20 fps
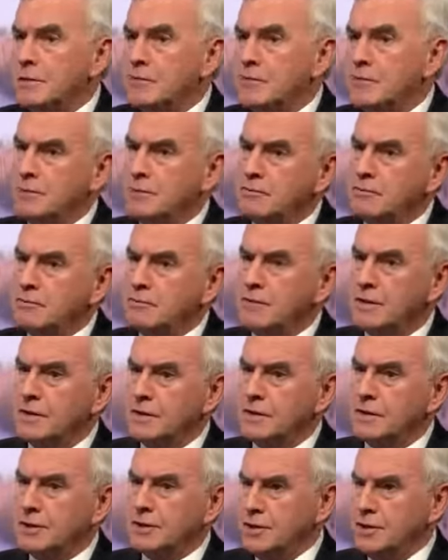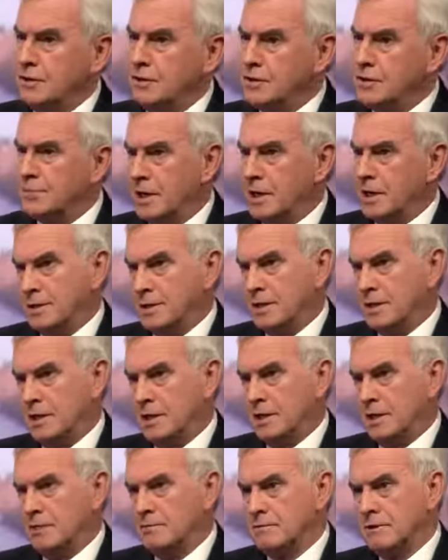But look, we've got a huge party now.